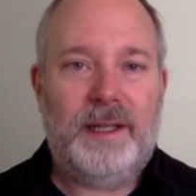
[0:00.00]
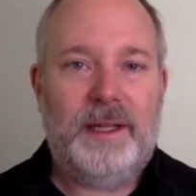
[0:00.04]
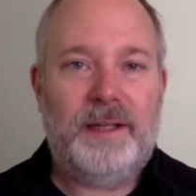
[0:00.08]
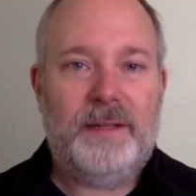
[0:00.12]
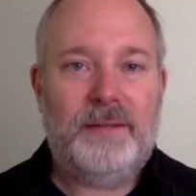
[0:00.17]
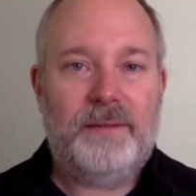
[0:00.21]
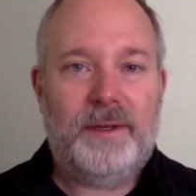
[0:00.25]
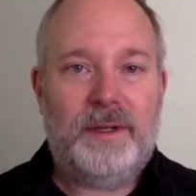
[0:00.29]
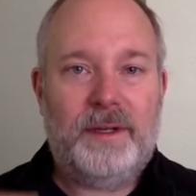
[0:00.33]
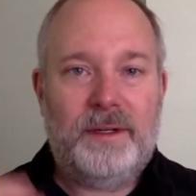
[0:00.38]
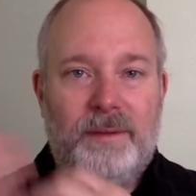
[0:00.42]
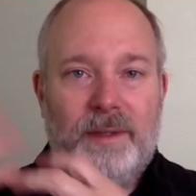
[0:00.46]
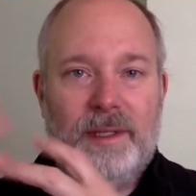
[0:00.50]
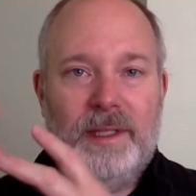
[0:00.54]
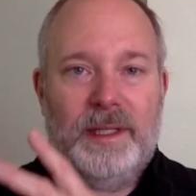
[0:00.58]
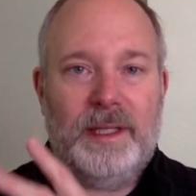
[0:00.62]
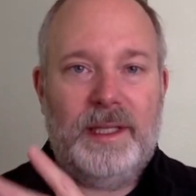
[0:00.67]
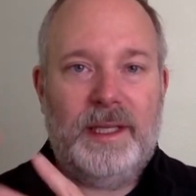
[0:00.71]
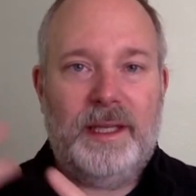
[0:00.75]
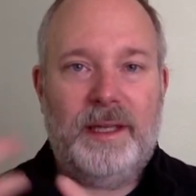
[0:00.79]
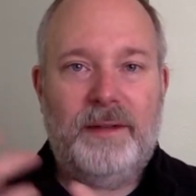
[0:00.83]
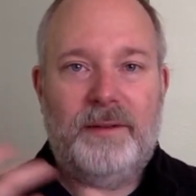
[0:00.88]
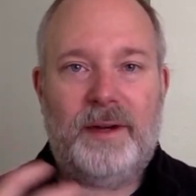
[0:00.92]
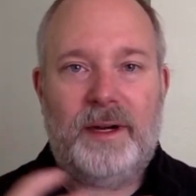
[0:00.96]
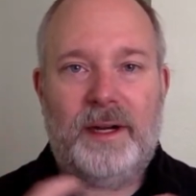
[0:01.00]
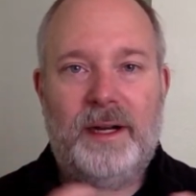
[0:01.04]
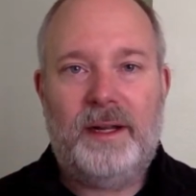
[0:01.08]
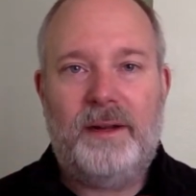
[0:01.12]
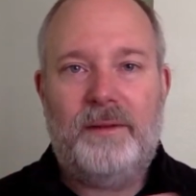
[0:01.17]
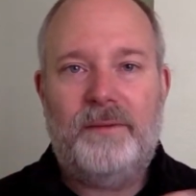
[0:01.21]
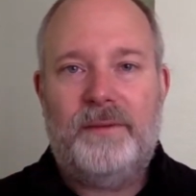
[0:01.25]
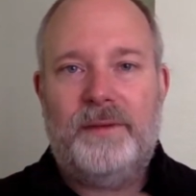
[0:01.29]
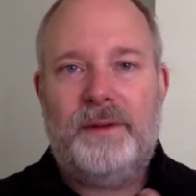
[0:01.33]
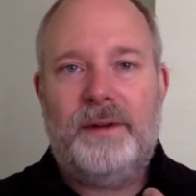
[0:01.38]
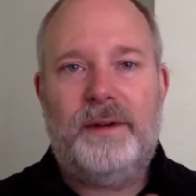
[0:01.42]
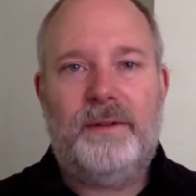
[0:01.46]
That's where we leave our
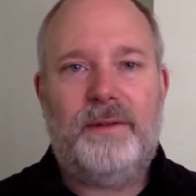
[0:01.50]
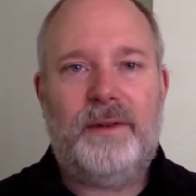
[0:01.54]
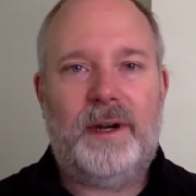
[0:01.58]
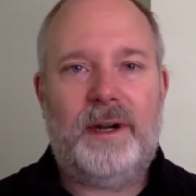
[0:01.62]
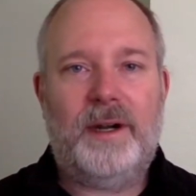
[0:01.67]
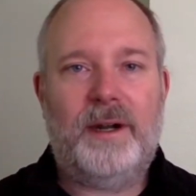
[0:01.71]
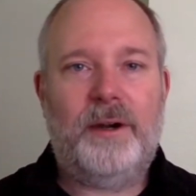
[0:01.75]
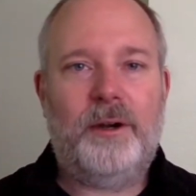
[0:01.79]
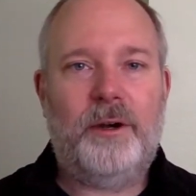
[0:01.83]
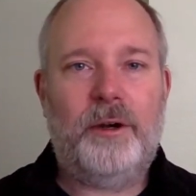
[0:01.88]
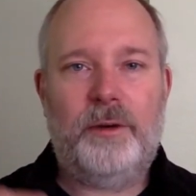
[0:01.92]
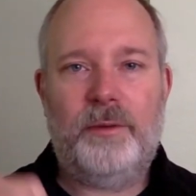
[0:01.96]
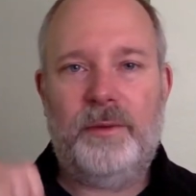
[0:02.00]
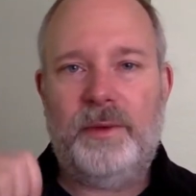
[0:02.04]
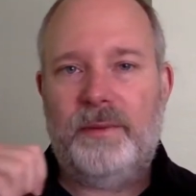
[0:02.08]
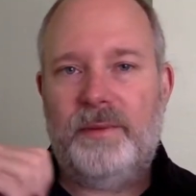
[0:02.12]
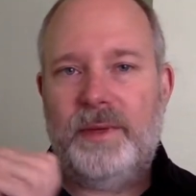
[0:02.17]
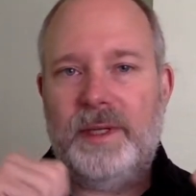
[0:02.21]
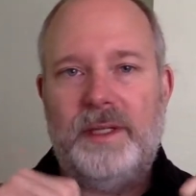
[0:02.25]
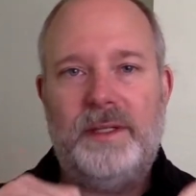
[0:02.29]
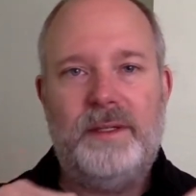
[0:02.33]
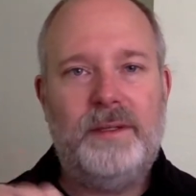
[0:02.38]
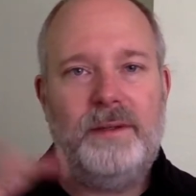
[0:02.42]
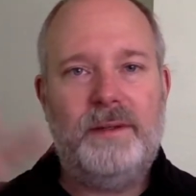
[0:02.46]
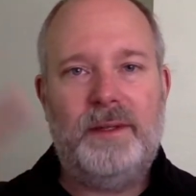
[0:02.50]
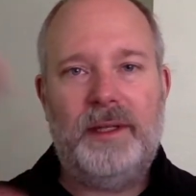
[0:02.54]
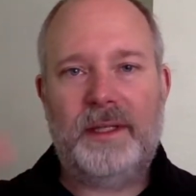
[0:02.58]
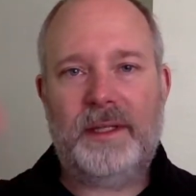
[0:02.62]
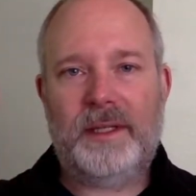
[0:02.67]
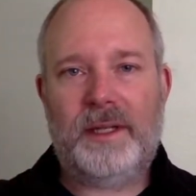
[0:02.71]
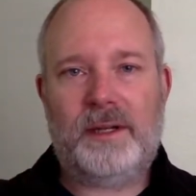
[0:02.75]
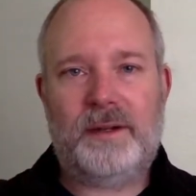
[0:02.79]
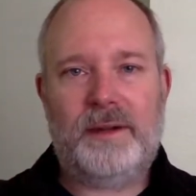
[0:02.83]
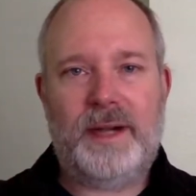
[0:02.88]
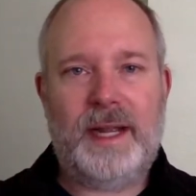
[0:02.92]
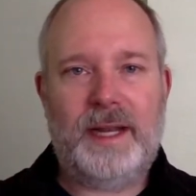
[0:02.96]
comfort of our home and we do
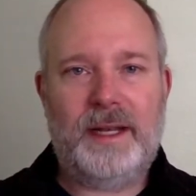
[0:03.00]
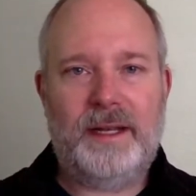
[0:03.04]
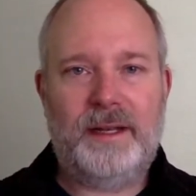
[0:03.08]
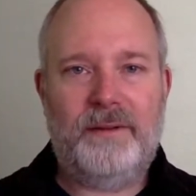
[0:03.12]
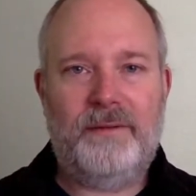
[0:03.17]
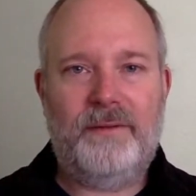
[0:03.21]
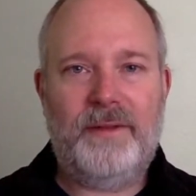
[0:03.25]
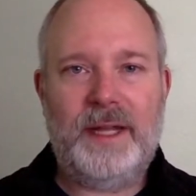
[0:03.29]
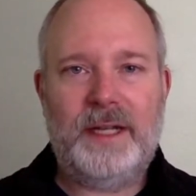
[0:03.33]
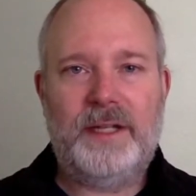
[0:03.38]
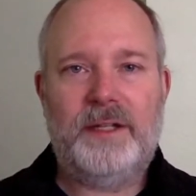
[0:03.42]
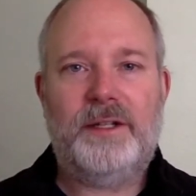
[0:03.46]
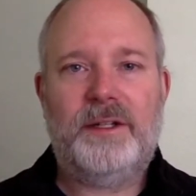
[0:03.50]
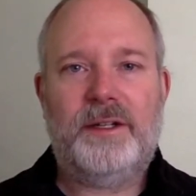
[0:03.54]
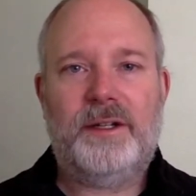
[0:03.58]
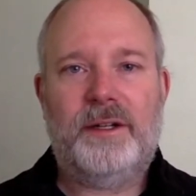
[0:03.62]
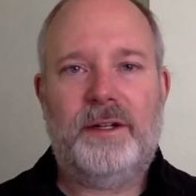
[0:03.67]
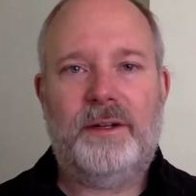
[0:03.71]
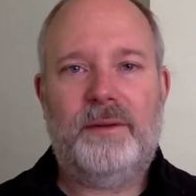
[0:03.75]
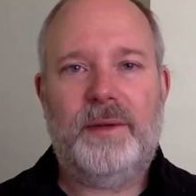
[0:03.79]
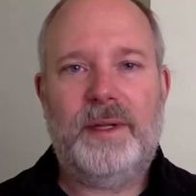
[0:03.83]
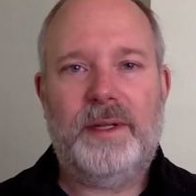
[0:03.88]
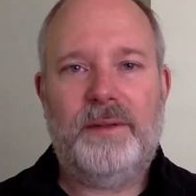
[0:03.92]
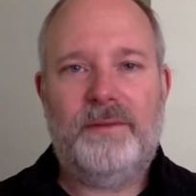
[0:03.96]
this grand adventure.